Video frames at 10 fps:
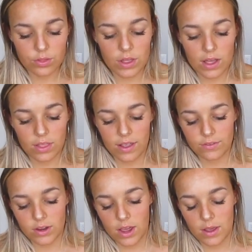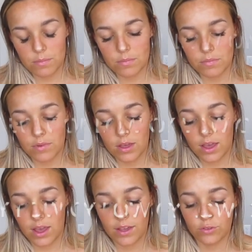that lifetime,
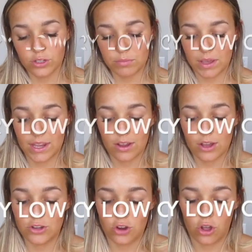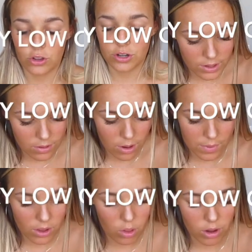I have only made $1. Did not
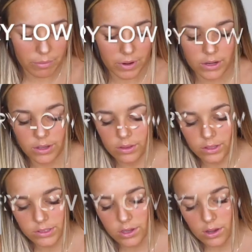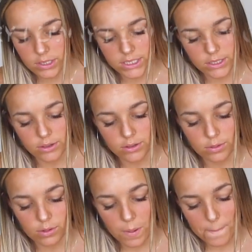make a lot of money. Let's go
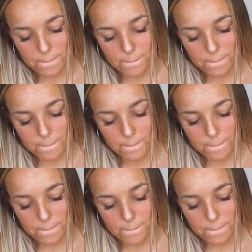to